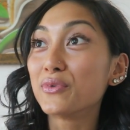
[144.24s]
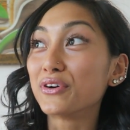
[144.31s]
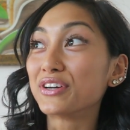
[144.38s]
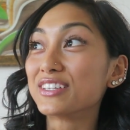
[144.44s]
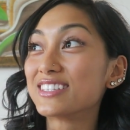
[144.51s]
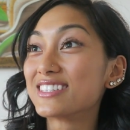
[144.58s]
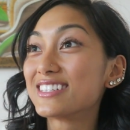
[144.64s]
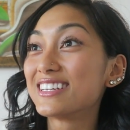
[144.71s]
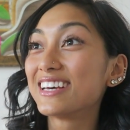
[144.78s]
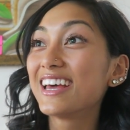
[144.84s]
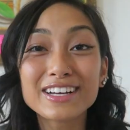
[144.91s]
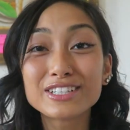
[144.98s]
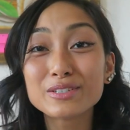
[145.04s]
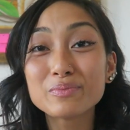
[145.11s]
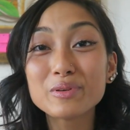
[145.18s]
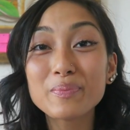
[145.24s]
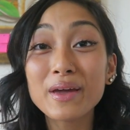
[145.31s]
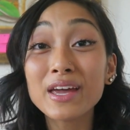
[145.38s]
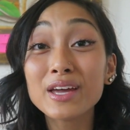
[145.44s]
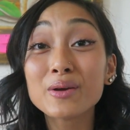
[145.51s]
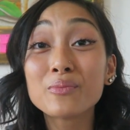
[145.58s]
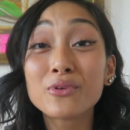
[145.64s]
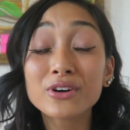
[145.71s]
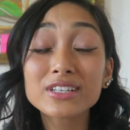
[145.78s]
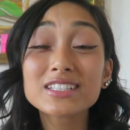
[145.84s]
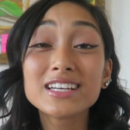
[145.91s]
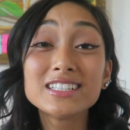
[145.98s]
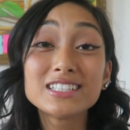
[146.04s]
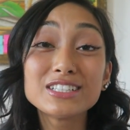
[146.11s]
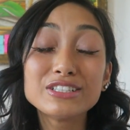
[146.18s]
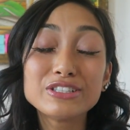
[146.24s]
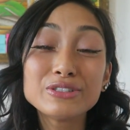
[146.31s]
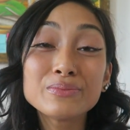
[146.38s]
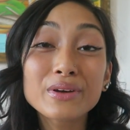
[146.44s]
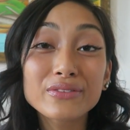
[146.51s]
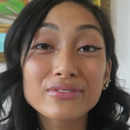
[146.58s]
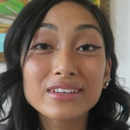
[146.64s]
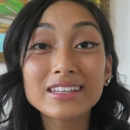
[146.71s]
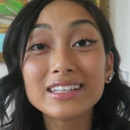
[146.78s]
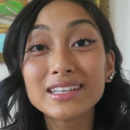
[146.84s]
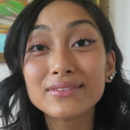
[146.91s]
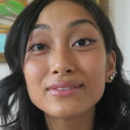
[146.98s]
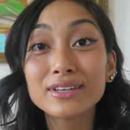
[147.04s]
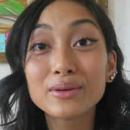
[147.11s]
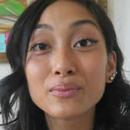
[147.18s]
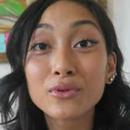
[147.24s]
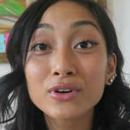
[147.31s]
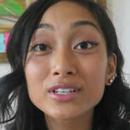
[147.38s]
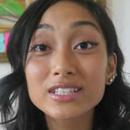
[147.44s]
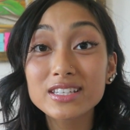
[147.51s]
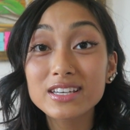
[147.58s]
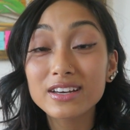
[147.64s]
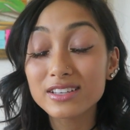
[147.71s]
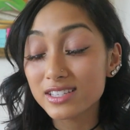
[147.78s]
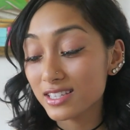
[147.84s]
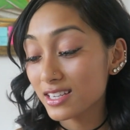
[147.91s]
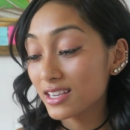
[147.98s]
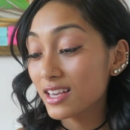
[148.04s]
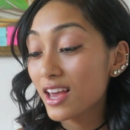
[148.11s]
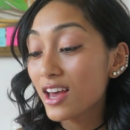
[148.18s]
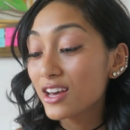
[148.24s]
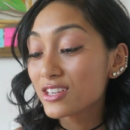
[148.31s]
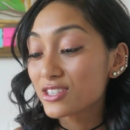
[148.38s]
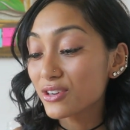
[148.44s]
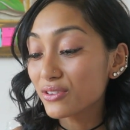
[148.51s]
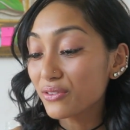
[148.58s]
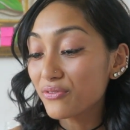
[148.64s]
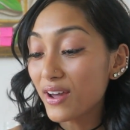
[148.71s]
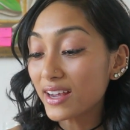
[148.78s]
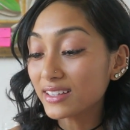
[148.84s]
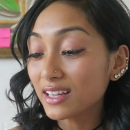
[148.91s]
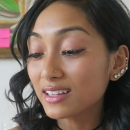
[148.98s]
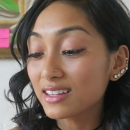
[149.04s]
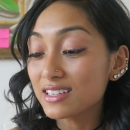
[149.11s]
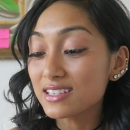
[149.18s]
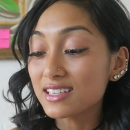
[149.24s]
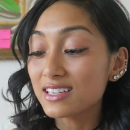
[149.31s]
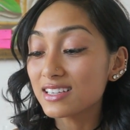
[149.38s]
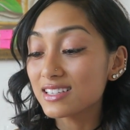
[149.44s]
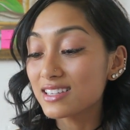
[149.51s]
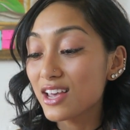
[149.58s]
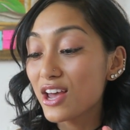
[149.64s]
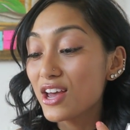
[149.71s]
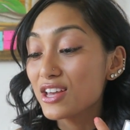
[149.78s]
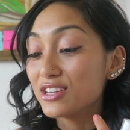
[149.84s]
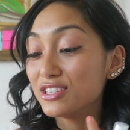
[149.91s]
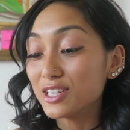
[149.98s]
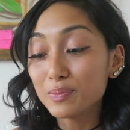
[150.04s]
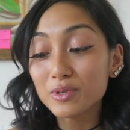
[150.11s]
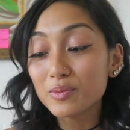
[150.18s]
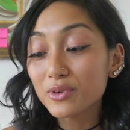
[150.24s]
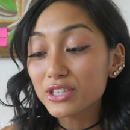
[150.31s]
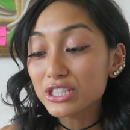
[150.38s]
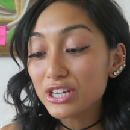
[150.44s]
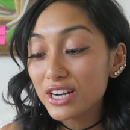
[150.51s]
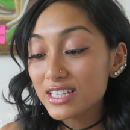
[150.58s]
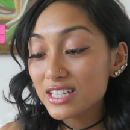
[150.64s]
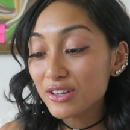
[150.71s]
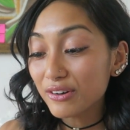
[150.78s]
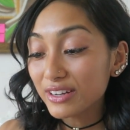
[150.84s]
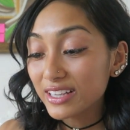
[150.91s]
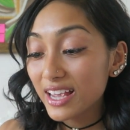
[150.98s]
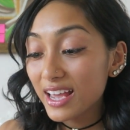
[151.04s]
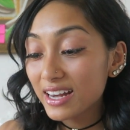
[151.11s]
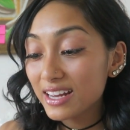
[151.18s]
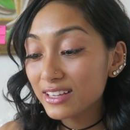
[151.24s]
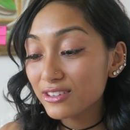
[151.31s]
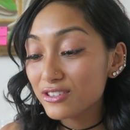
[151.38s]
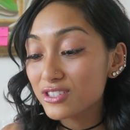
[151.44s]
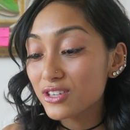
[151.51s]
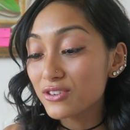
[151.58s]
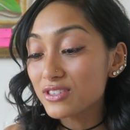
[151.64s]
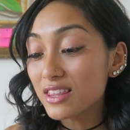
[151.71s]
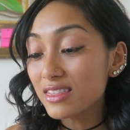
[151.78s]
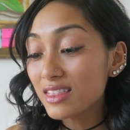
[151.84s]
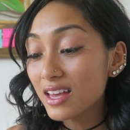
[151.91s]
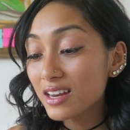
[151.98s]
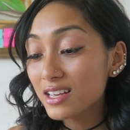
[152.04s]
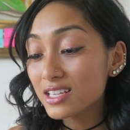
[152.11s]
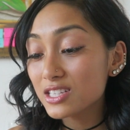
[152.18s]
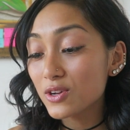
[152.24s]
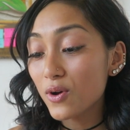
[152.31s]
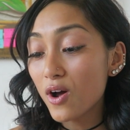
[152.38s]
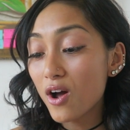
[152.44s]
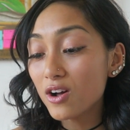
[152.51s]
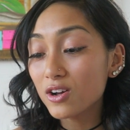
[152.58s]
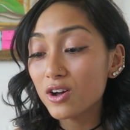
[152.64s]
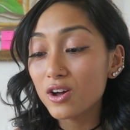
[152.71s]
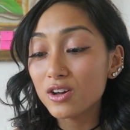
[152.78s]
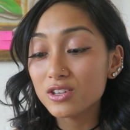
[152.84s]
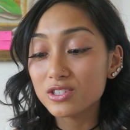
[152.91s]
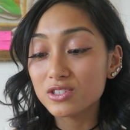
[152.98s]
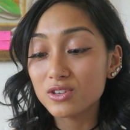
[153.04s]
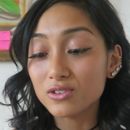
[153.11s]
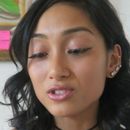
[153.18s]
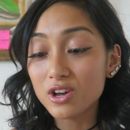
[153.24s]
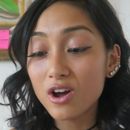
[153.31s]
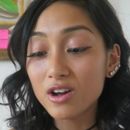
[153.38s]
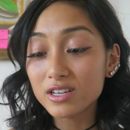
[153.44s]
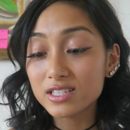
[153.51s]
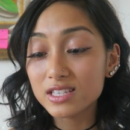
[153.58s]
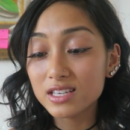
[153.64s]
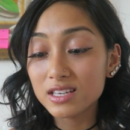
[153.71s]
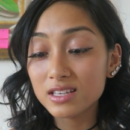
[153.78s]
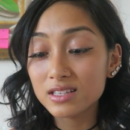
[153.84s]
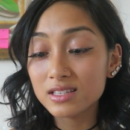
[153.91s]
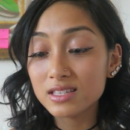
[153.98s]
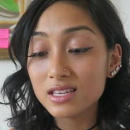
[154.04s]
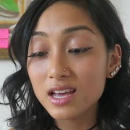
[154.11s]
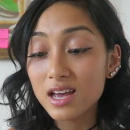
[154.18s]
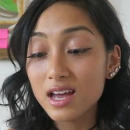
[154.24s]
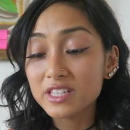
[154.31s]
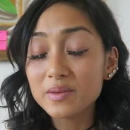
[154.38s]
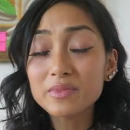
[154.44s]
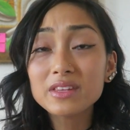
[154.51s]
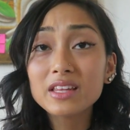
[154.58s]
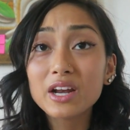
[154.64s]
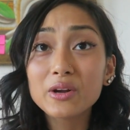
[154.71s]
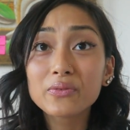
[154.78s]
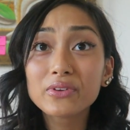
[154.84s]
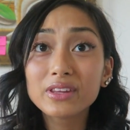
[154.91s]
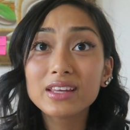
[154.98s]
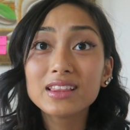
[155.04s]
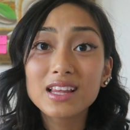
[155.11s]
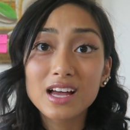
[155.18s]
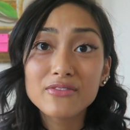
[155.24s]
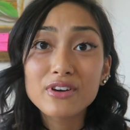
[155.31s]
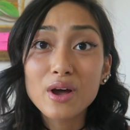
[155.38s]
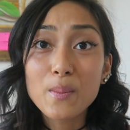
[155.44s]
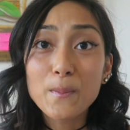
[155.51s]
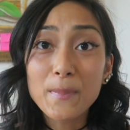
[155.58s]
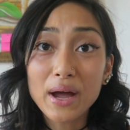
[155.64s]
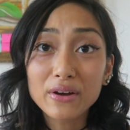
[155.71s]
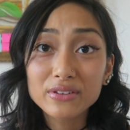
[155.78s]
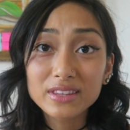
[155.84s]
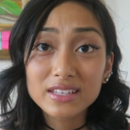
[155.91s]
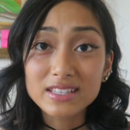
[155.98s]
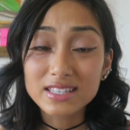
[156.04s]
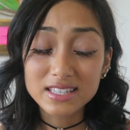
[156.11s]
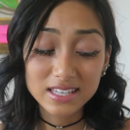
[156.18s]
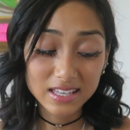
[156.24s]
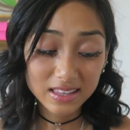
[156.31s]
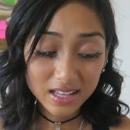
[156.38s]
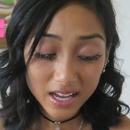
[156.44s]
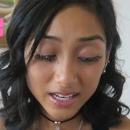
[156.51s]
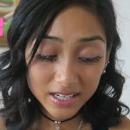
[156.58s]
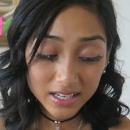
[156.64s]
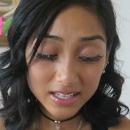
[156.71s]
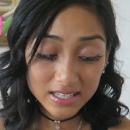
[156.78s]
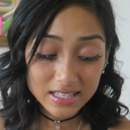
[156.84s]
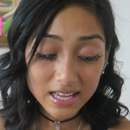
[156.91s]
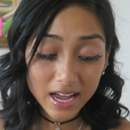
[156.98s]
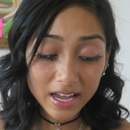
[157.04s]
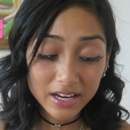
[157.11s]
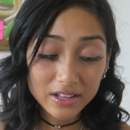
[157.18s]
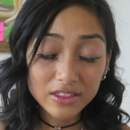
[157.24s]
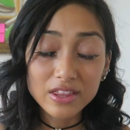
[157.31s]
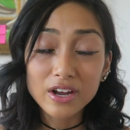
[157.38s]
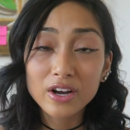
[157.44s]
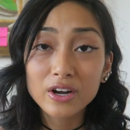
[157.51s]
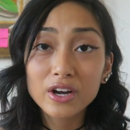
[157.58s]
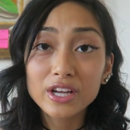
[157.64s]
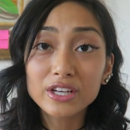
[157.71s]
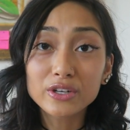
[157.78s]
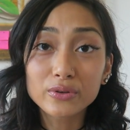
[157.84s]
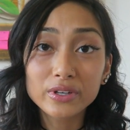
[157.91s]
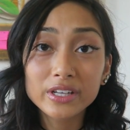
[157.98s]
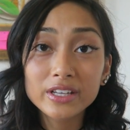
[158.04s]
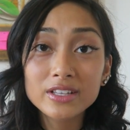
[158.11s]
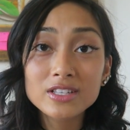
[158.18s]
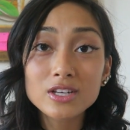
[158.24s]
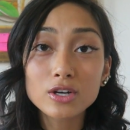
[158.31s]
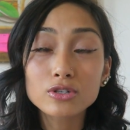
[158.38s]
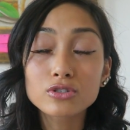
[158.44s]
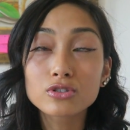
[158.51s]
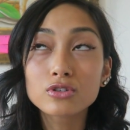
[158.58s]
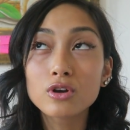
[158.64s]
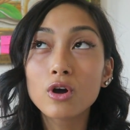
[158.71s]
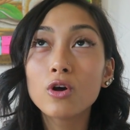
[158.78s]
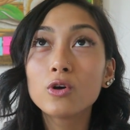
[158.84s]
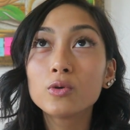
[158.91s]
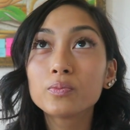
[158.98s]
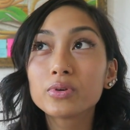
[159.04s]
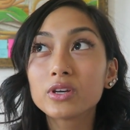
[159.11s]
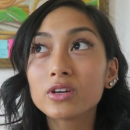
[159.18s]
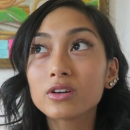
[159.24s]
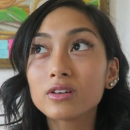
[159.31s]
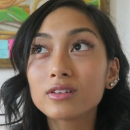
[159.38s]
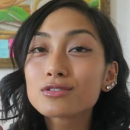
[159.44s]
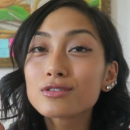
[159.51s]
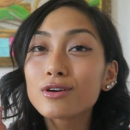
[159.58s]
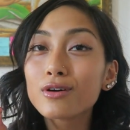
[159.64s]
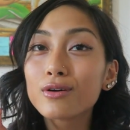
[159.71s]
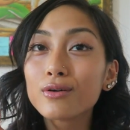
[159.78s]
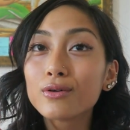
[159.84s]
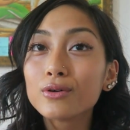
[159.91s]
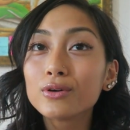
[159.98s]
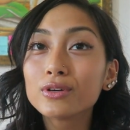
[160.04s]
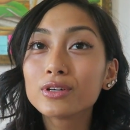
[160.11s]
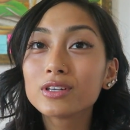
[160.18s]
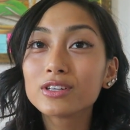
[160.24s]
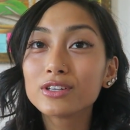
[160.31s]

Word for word: moist. I should be paying more attention to my feet and giving it more TLC. So the fact that this is deeply moisturizing organic, there's no synthetics, no alcohols, no toxins. Something that I really love about this skin line is that their ingredients are so pure, so